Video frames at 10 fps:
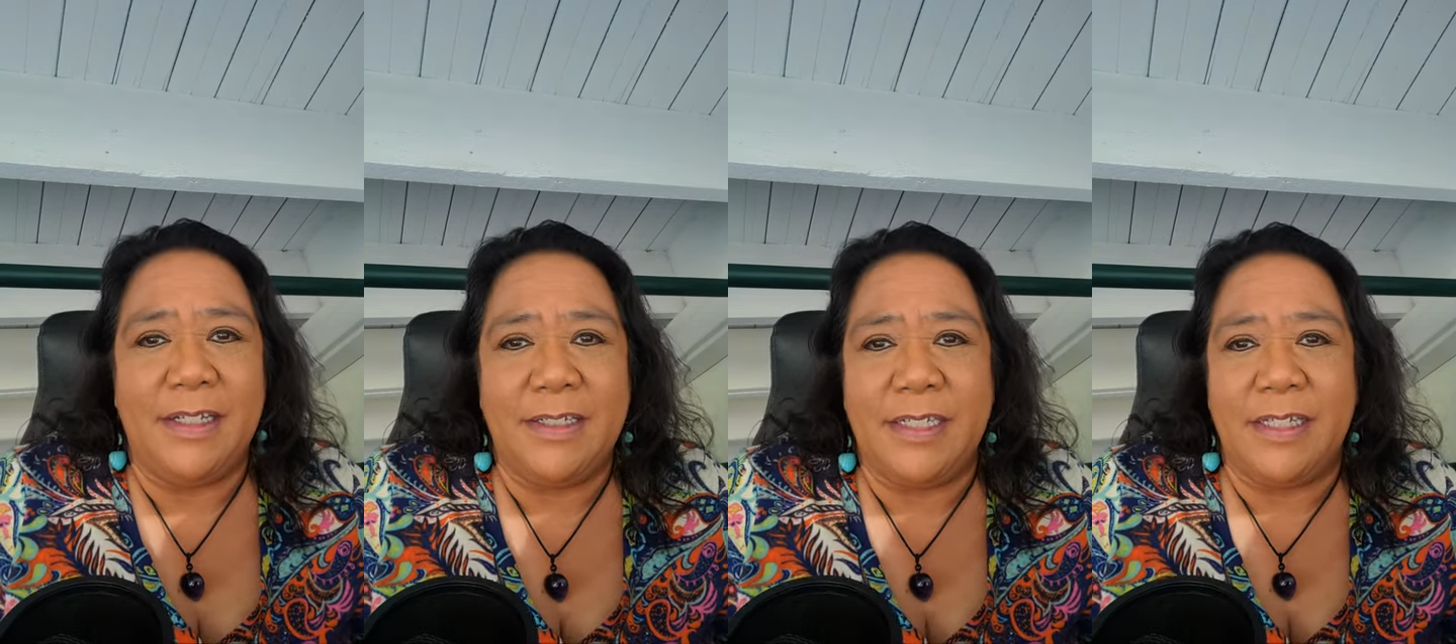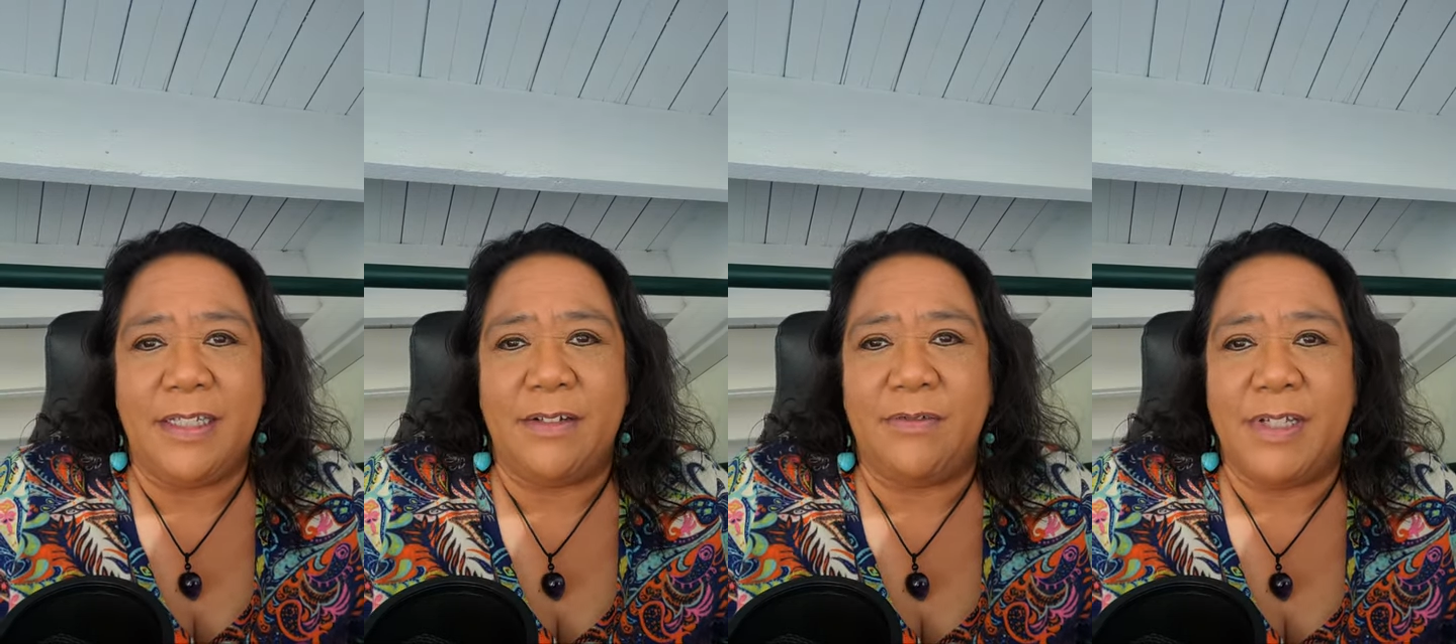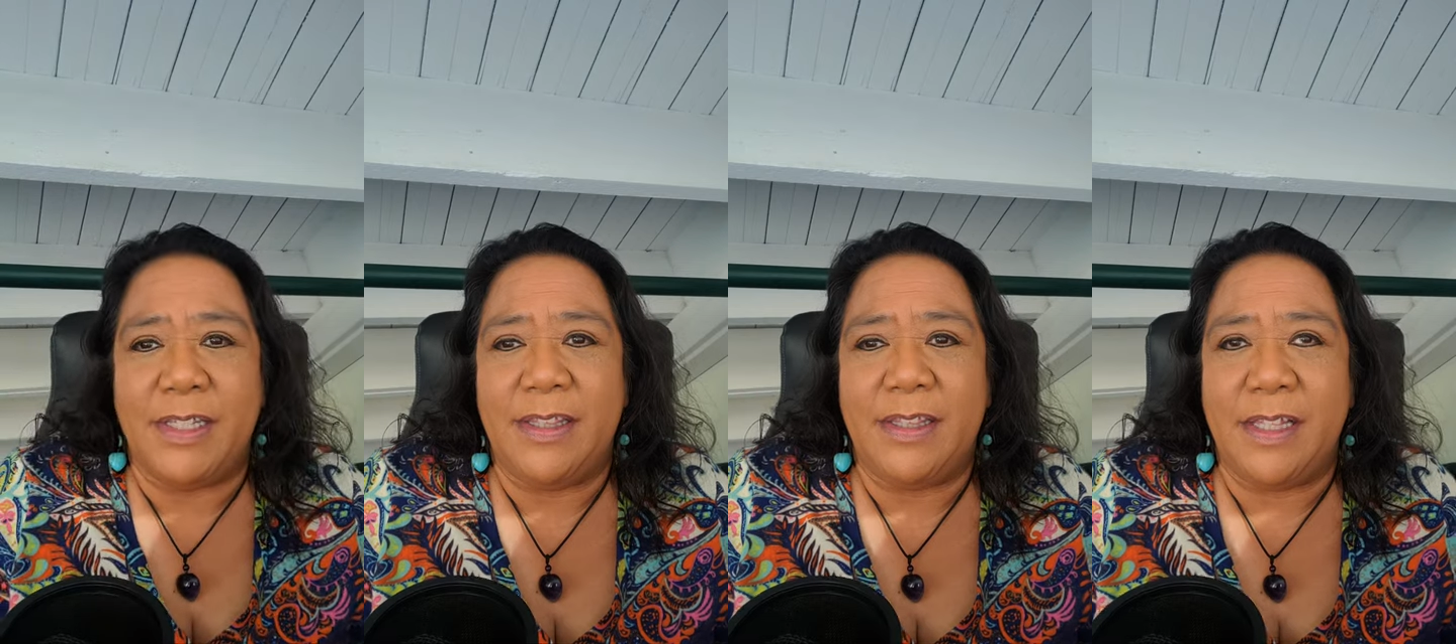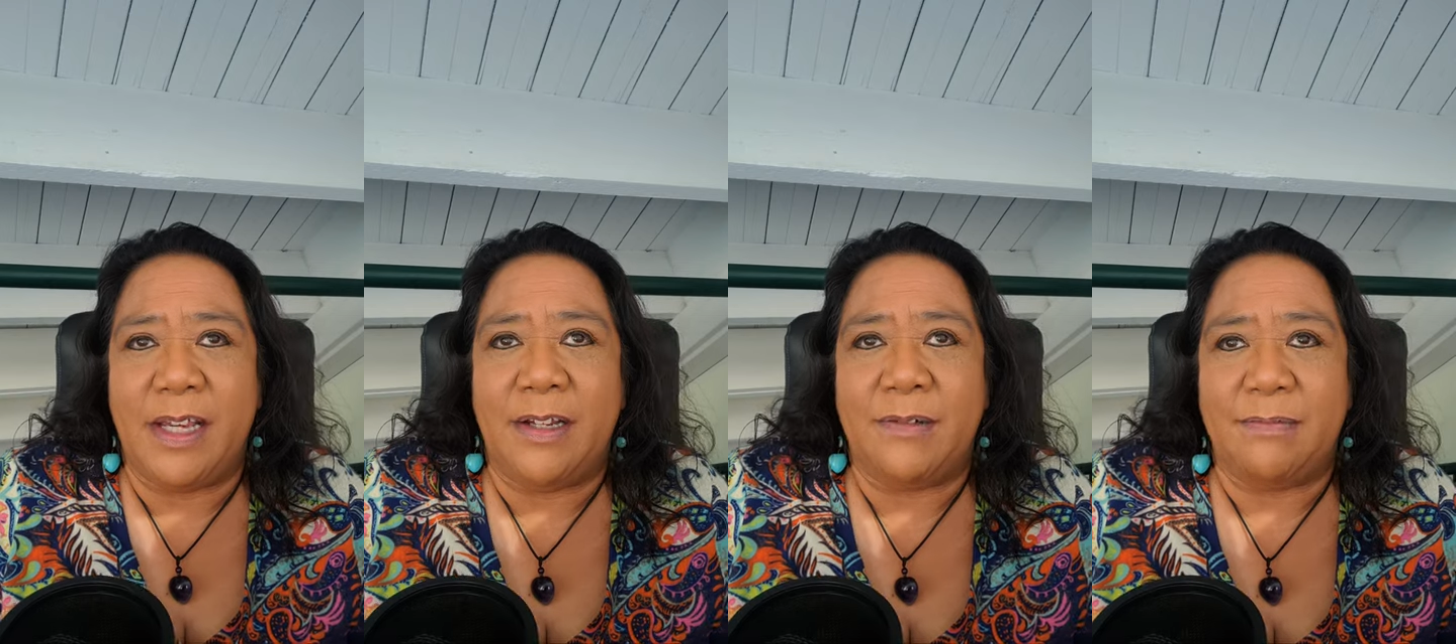dealing with
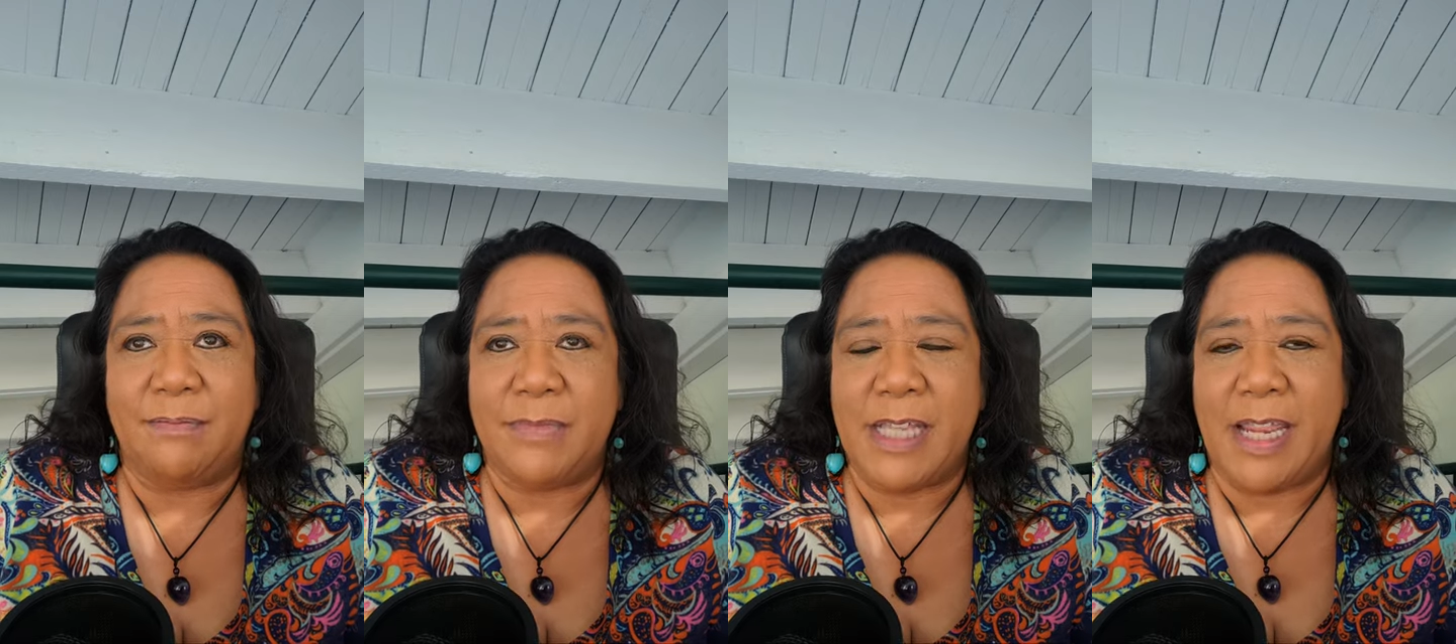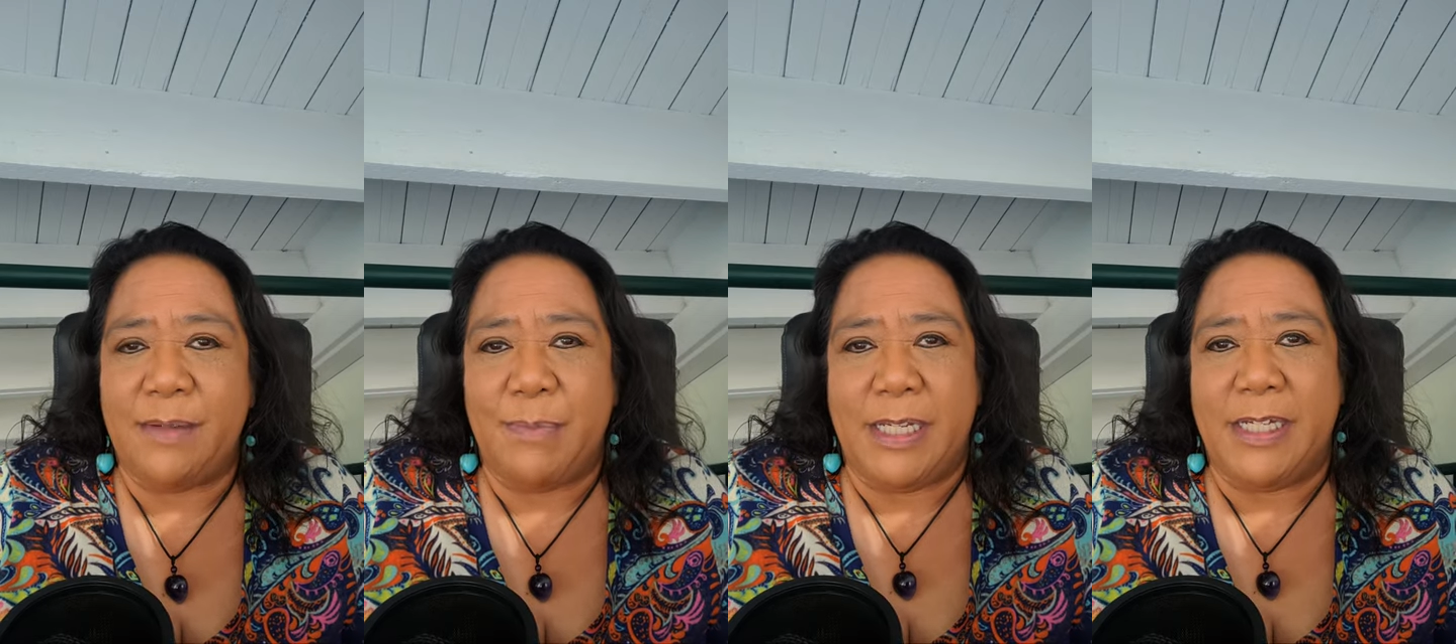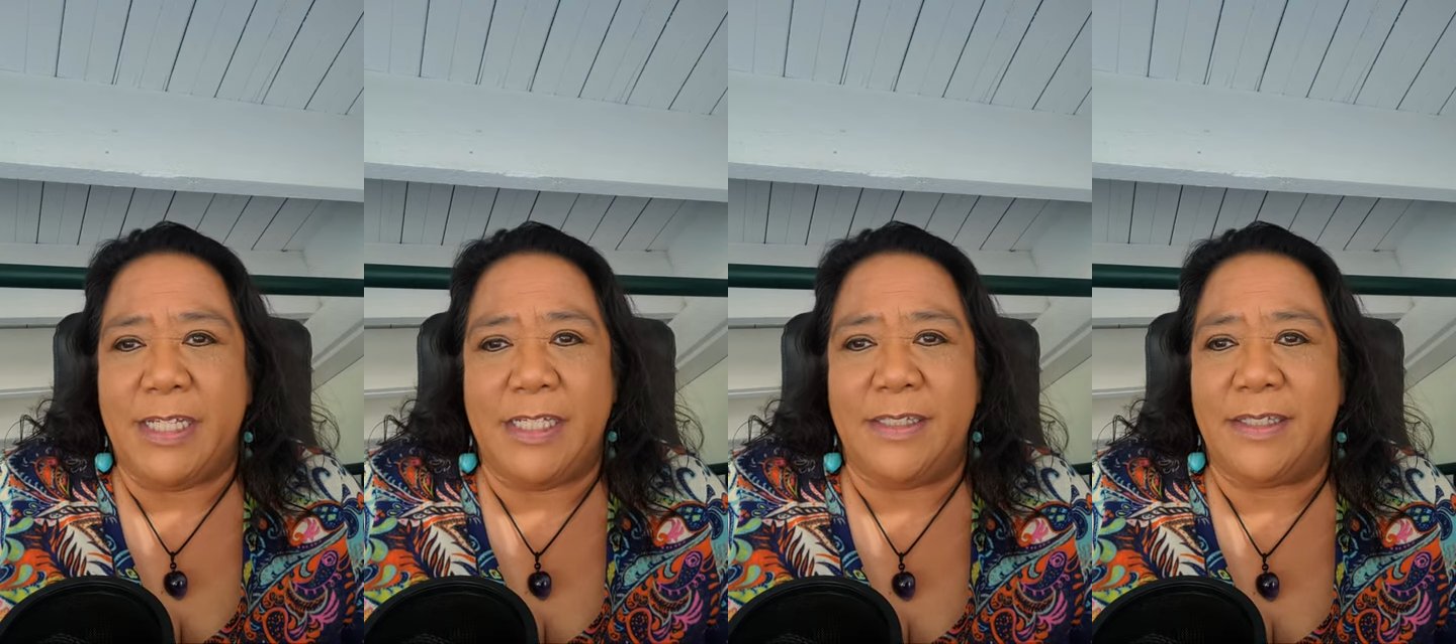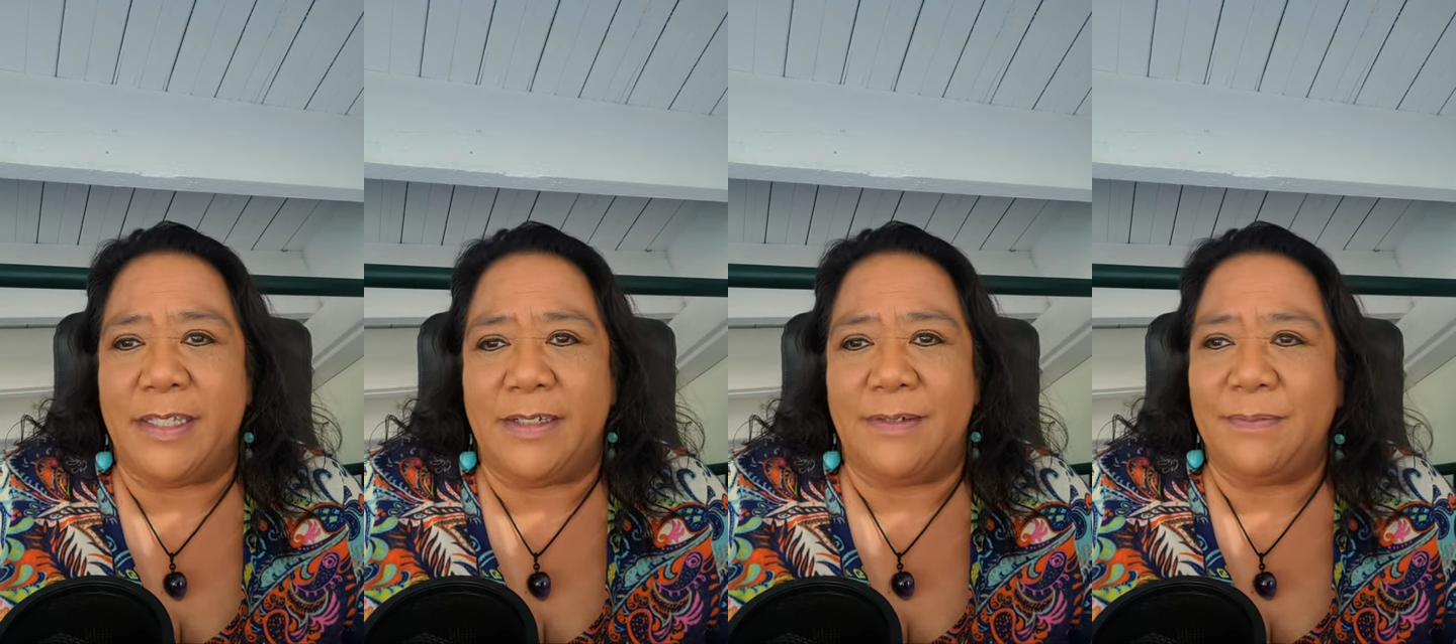um, diabetes
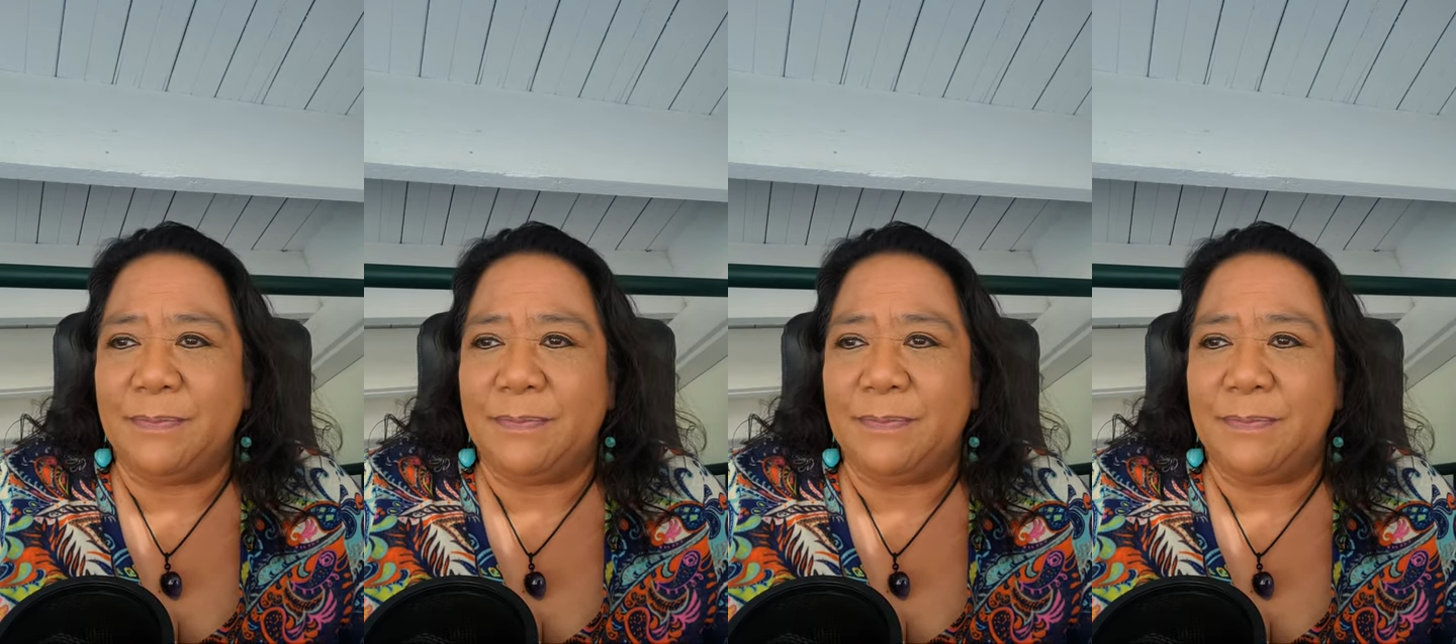and